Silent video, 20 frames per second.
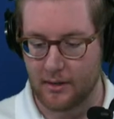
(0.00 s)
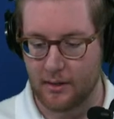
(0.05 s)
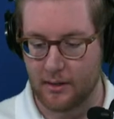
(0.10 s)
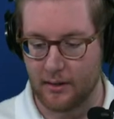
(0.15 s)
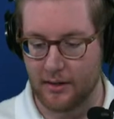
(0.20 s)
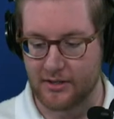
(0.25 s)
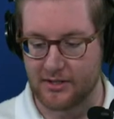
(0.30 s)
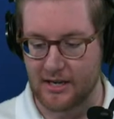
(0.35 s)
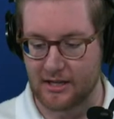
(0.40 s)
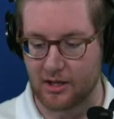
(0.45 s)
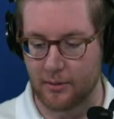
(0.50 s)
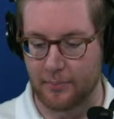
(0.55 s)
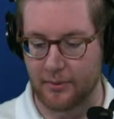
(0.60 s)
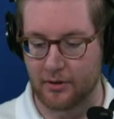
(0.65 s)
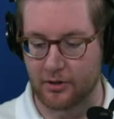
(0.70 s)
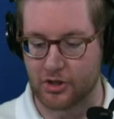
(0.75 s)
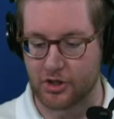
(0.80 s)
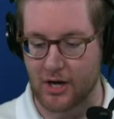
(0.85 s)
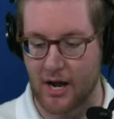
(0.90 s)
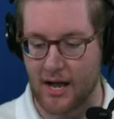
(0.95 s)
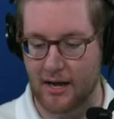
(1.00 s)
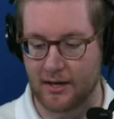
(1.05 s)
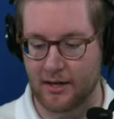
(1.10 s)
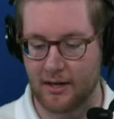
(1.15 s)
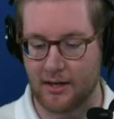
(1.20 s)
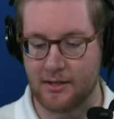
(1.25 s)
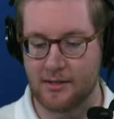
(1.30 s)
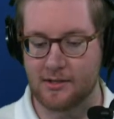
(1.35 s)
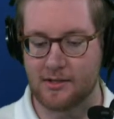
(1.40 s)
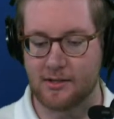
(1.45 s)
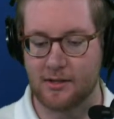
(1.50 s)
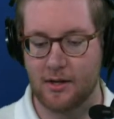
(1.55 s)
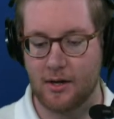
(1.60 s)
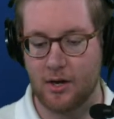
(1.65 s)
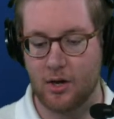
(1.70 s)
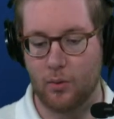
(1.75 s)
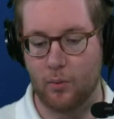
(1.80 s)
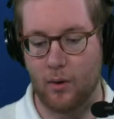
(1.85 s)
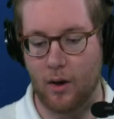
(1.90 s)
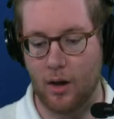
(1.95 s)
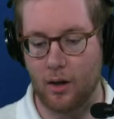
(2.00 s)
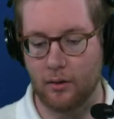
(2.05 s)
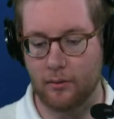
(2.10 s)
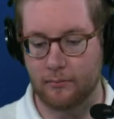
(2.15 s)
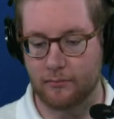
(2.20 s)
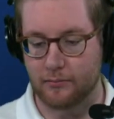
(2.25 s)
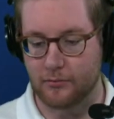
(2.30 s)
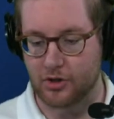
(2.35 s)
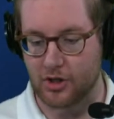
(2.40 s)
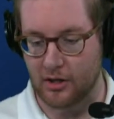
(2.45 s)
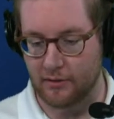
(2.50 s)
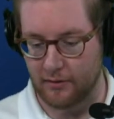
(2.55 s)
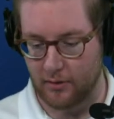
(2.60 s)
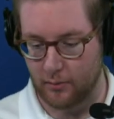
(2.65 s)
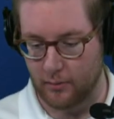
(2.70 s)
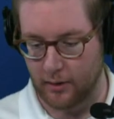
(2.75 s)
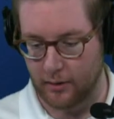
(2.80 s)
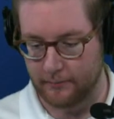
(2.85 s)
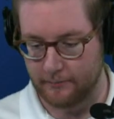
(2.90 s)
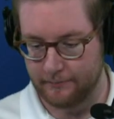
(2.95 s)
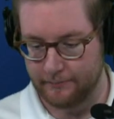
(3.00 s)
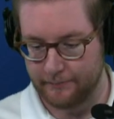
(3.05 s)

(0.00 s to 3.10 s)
Let's get the beer shotguns. Well, GV1.